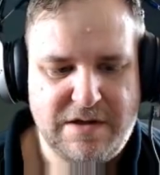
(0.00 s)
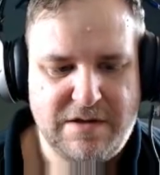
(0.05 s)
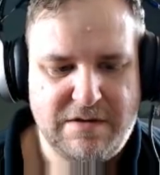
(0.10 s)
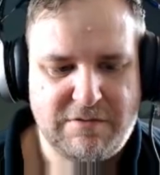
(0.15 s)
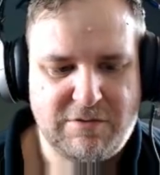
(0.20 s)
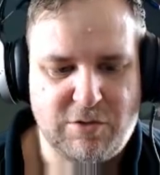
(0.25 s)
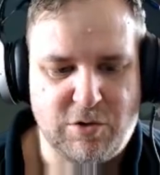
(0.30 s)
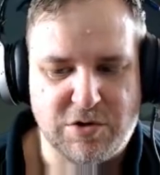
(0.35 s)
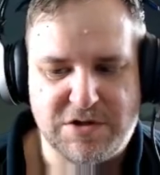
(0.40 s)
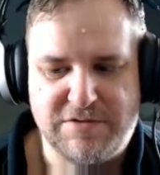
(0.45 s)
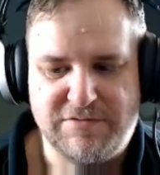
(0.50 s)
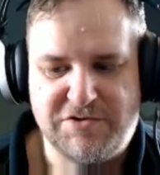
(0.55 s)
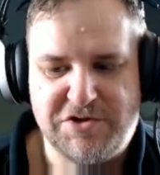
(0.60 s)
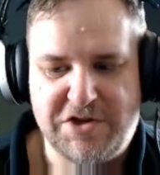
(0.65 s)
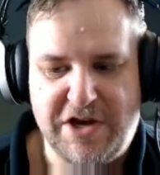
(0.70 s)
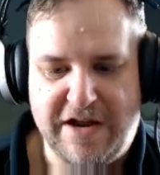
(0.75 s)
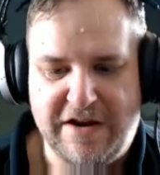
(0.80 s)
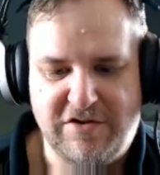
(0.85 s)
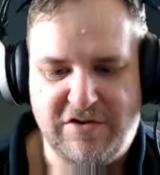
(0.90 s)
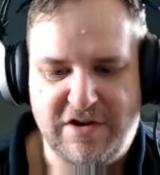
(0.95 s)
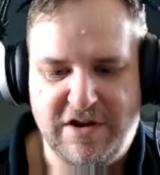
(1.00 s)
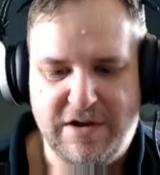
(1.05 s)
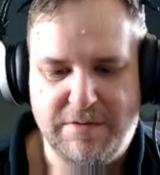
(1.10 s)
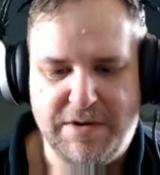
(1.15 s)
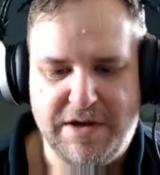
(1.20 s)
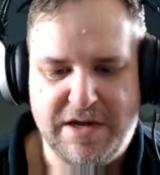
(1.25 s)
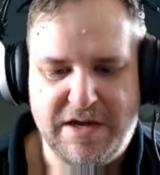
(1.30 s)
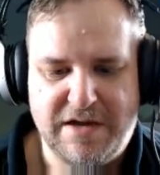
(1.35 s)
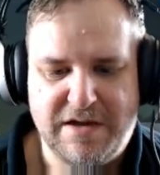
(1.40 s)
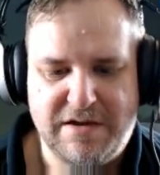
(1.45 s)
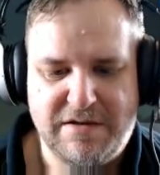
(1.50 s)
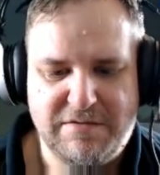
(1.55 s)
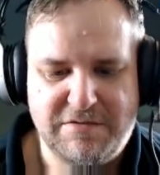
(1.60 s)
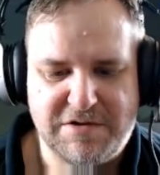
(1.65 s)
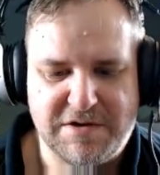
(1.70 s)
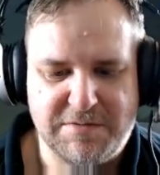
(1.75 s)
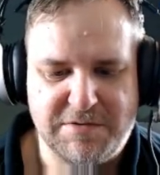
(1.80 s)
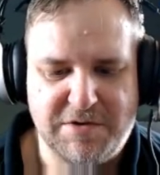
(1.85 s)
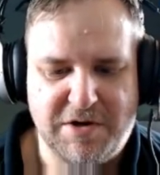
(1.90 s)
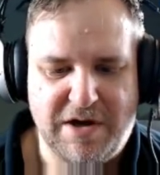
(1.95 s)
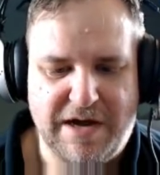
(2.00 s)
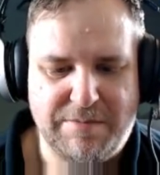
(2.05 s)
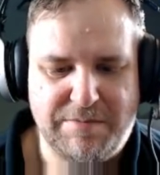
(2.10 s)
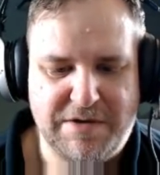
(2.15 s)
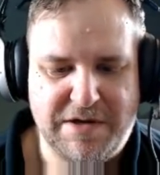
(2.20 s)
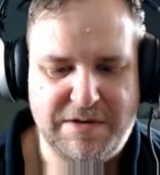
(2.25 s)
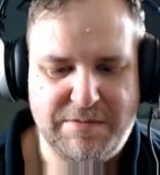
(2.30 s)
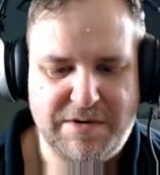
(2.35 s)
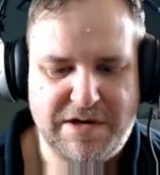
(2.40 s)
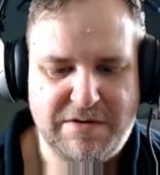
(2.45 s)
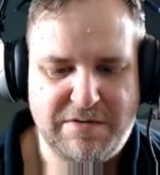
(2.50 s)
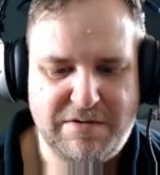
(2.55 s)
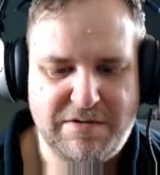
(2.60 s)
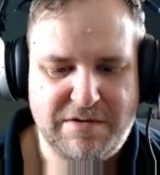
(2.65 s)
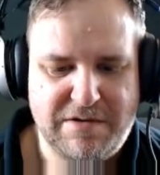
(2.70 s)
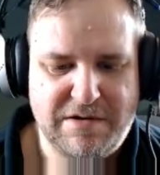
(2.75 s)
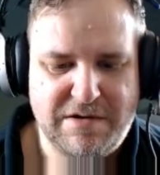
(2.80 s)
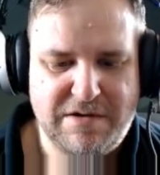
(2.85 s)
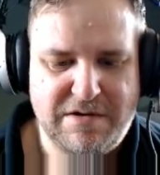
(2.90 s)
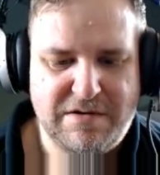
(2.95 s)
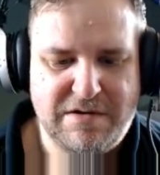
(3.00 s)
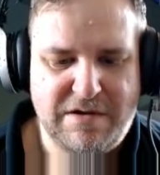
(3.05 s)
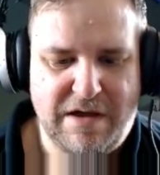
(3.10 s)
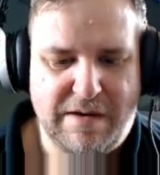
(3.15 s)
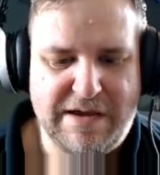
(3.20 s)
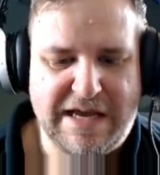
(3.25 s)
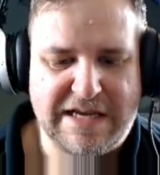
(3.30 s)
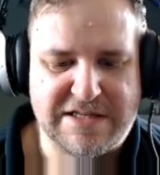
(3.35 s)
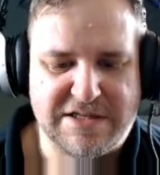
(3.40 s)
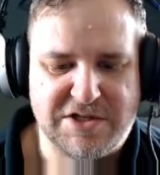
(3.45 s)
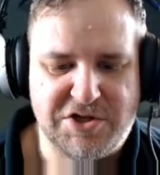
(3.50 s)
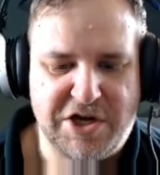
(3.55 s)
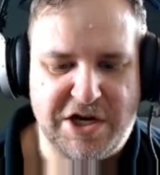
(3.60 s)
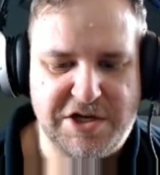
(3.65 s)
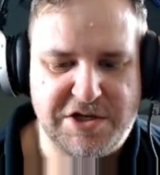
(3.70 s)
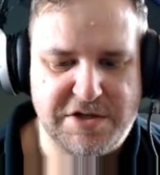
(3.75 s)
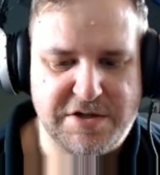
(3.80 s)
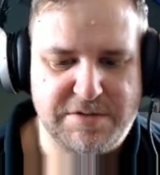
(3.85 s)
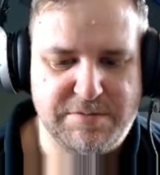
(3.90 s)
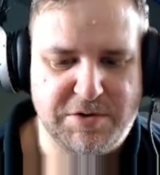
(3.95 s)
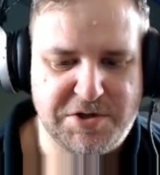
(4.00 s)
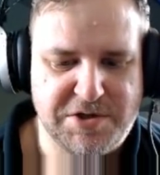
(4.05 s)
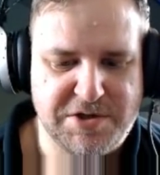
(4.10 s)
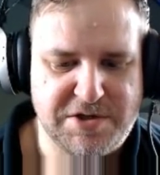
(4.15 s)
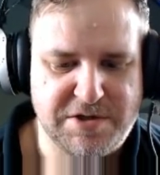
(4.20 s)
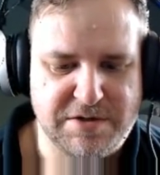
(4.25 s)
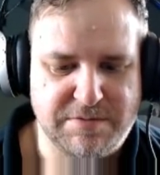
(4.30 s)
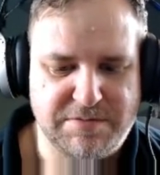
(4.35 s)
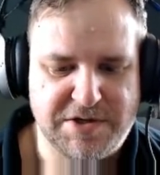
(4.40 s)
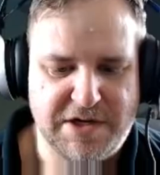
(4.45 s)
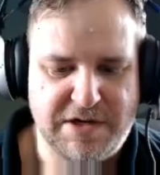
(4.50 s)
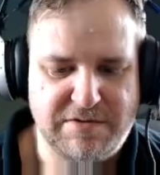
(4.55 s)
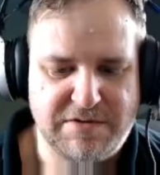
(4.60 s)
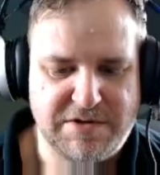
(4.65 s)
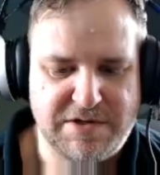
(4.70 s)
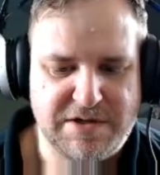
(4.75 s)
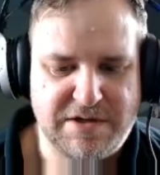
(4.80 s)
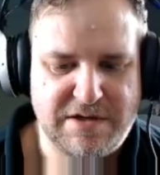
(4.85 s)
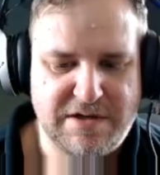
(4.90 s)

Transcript: Of course, they've changed it a bit, which I'm not happy about. It hasn't changed as much as some zones.